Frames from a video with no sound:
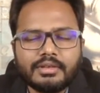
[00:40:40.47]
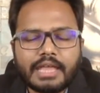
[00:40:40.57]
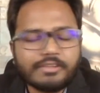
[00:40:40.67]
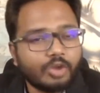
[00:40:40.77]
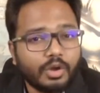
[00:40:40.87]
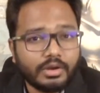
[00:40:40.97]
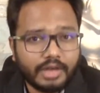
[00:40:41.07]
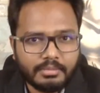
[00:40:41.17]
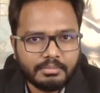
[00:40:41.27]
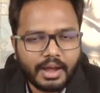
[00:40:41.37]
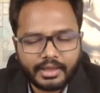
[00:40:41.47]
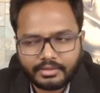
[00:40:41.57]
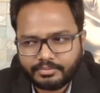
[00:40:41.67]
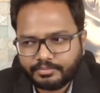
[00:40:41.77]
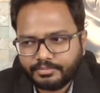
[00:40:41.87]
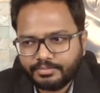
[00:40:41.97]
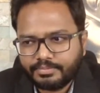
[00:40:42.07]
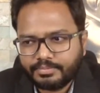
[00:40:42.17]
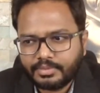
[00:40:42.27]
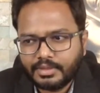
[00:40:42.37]
is not done by
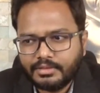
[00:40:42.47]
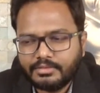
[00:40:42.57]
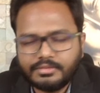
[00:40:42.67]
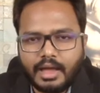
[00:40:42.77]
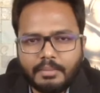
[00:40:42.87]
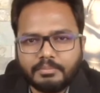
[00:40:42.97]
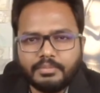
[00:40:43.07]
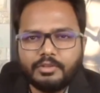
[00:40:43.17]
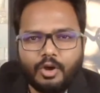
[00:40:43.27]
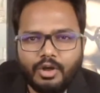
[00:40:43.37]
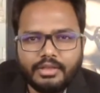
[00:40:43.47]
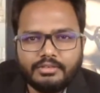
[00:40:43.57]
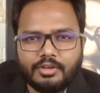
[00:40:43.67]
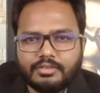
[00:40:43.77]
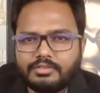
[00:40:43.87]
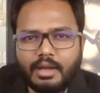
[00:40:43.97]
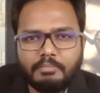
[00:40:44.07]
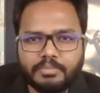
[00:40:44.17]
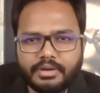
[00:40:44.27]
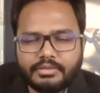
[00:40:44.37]
some college or
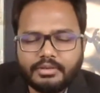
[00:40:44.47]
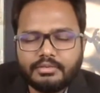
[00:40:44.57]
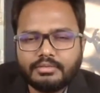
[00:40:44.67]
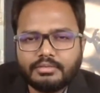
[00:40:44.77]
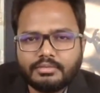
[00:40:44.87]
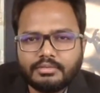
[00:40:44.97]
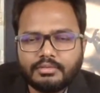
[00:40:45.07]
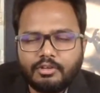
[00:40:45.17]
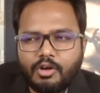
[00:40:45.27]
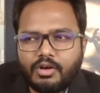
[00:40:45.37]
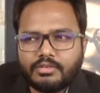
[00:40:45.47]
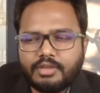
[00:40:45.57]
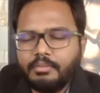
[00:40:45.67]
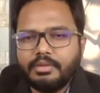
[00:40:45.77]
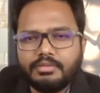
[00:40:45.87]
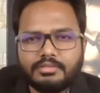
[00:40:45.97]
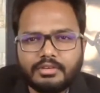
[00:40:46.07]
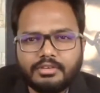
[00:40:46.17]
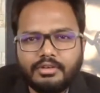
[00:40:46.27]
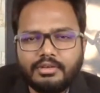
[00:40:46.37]
some person or some
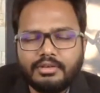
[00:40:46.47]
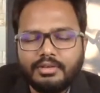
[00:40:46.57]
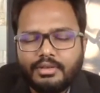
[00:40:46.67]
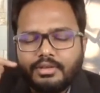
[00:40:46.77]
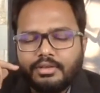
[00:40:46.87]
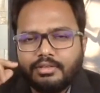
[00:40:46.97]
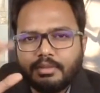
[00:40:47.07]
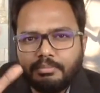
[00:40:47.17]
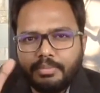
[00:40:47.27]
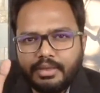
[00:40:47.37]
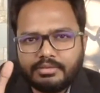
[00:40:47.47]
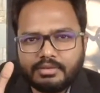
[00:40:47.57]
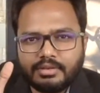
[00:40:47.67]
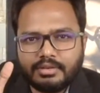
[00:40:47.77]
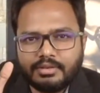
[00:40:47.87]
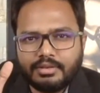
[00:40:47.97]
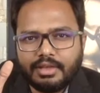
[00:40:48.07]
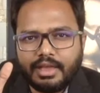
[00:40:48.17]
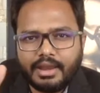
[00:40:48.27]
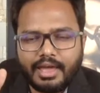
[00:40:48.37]
institute. The best
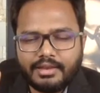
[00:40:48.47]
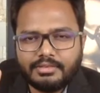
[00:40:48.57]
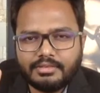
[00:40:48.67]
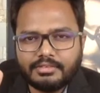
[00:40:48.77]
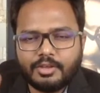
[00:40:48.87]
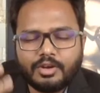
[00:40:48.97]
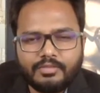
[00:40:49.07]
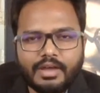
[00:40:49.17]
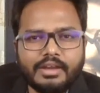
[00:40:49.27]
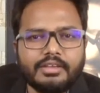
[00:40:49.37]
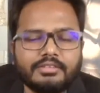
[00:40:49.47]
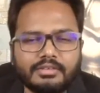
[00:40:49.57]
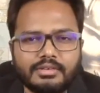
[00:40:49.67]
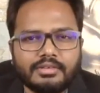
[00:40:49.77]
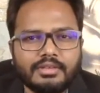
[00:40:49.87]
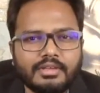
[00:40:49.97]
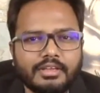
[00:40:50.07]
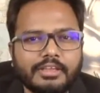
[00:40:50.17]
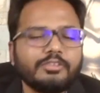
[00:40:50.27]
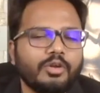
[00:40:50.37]
analysis or evaluation
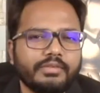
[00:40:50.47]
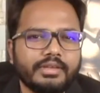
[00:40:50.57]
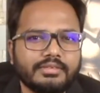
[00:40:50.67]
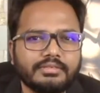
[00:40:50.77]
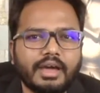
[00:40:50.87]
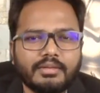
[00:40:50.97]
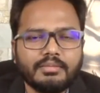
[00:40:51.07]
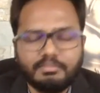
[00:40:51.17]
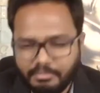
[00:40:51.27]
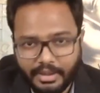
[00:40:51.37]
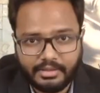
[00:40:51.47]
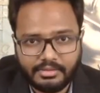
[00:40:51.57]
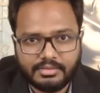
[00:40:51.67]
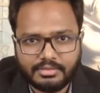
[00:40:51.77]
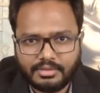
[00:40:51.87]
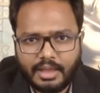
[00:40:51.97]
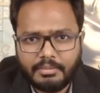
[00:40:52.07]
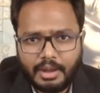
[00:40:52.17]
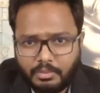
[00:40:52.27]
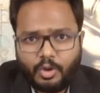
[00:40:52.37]
is always done by us. I
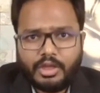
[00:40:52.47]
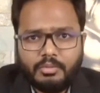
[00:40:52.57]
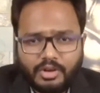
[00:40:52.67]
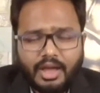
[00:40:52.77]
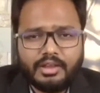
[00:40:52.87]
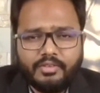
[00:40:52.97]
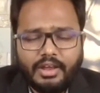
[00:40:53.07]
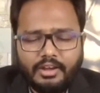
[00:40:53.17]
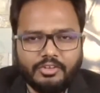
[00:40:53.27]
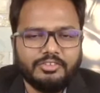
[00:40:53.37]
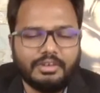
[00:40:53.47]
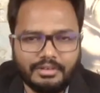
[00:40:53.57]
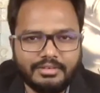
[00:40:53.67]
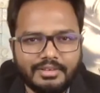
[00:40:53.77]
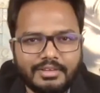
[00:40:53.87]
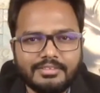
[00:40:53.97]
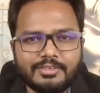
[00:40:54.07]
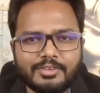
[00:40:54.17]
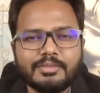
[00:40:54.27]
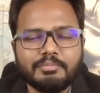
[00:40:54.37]
mean, I'm talking about our evaluation.
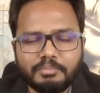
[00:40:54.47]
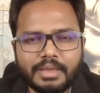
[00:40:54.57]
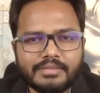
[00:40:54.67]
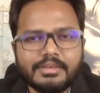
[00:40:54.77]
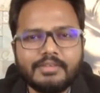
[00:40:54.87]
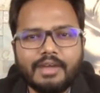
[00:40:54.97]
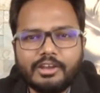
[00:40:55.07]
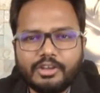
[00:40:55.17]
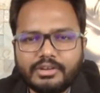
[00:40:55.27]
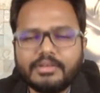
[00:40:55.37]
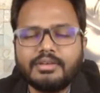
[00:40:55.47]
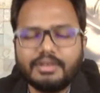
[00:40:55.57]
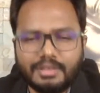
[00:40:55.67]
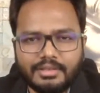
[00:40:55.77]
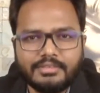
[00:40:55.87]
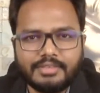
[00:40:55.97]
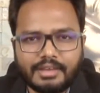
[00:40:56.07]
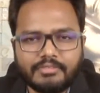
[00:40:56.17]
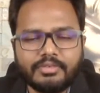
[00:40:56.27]
So is the best evaluator self.